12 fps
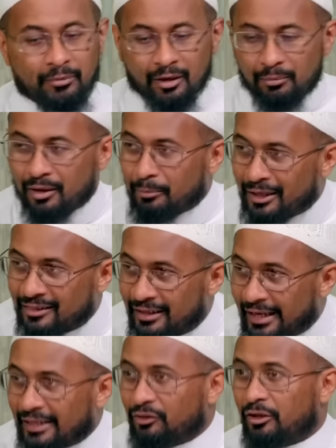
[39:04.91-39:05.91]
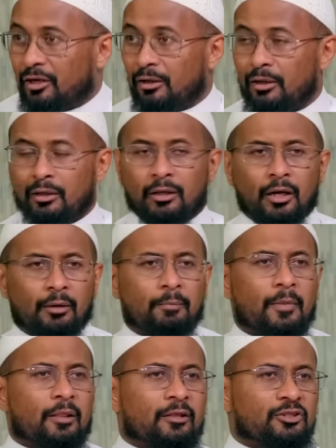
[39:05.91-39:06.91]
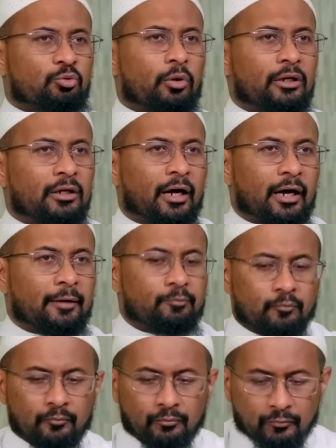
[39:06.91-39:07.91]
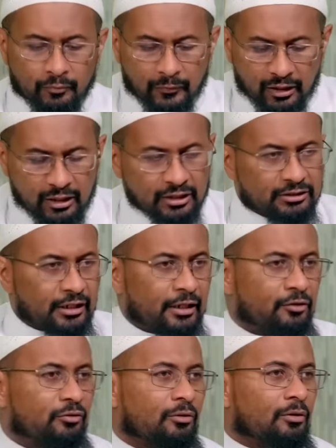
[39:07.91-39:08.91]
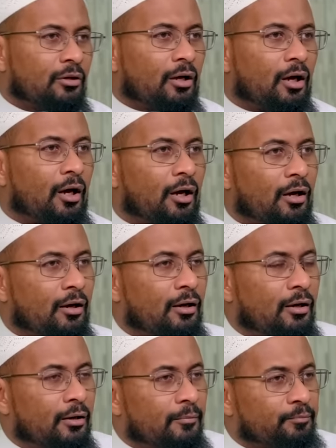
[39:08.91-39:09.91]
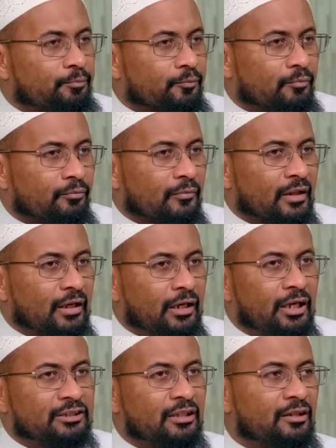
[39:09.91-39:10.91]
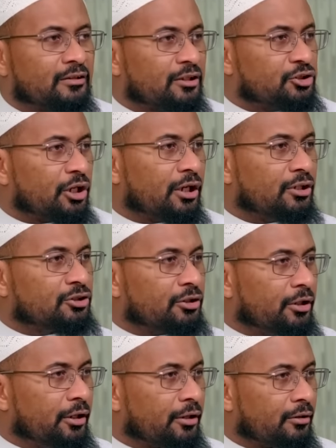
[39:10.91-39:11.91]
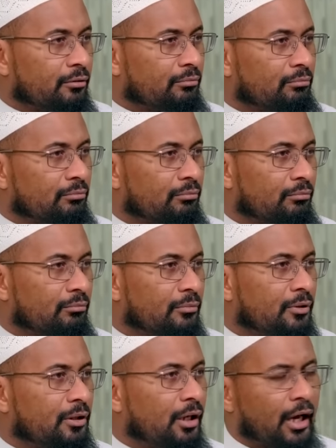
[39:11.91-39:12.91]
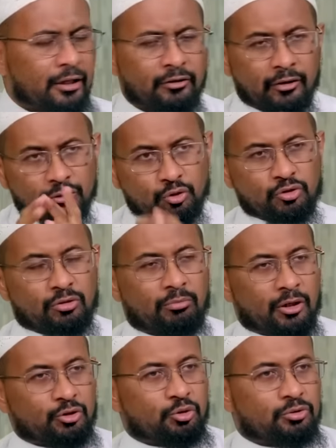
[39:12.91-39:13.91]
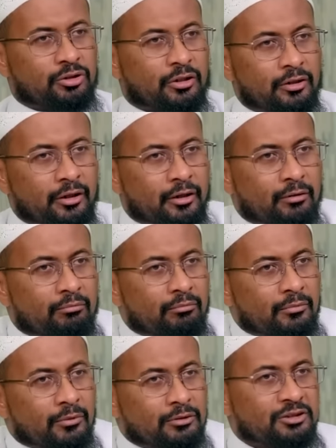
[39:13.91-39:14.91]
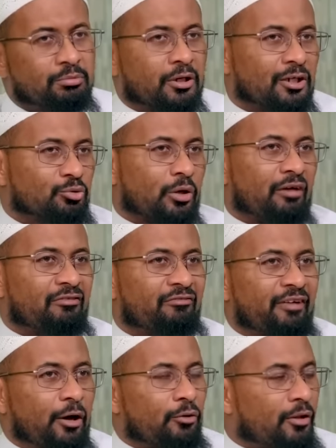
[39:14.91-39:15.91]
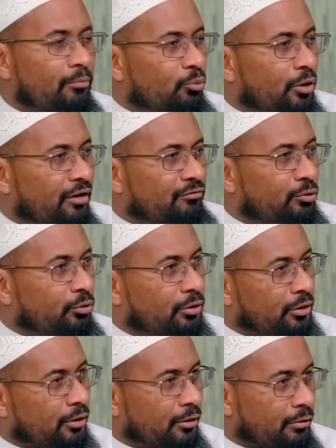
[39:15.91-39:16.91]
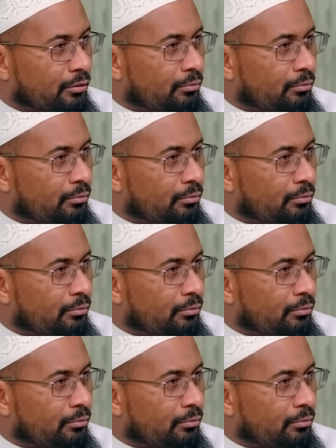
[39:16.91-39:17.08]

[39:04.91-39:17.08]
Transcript: I'm at the end here. This one guy, he said the Dajjal isn't here. And Ya'juj and Ma'juj aren't here. This is because we haven't found them. We have Google Earth.